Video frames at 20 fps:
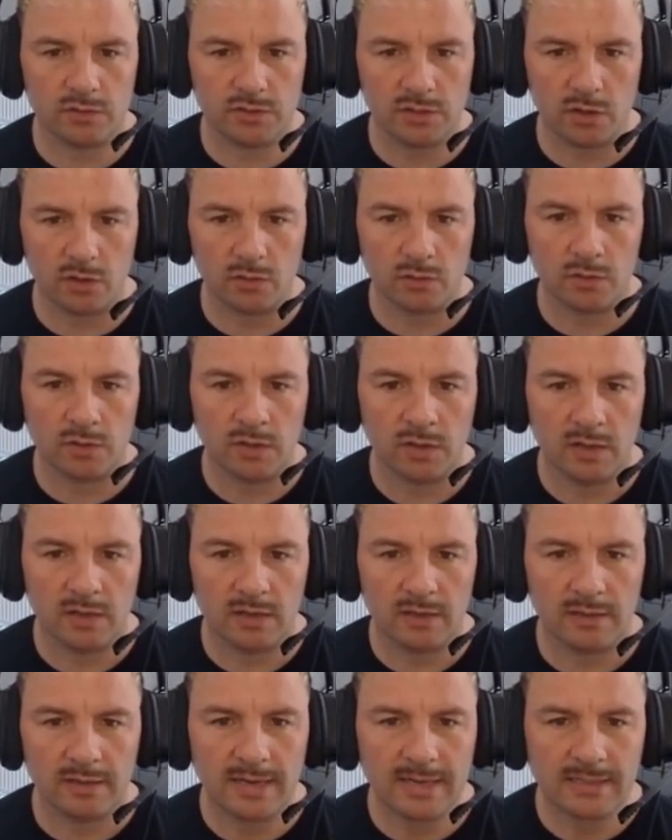So
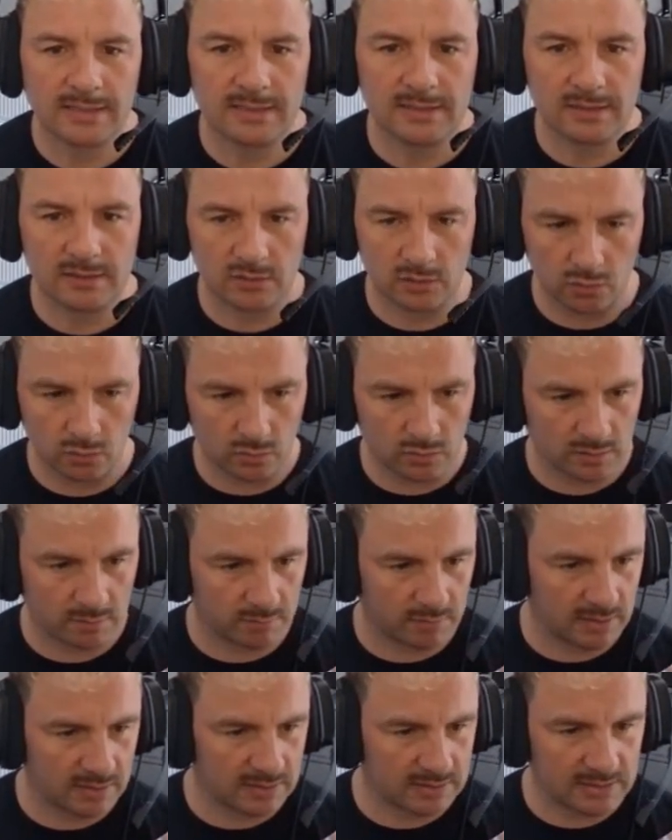let's do
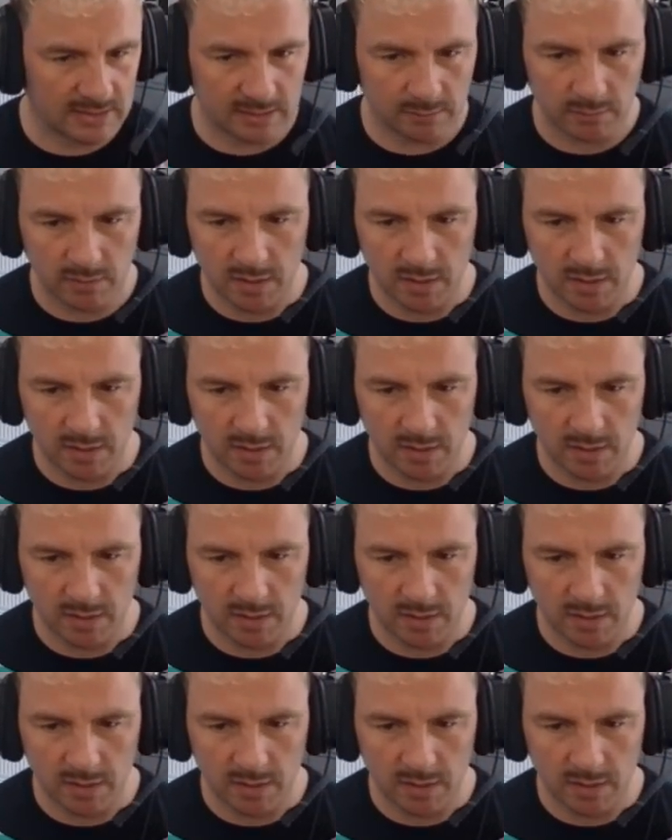some things here.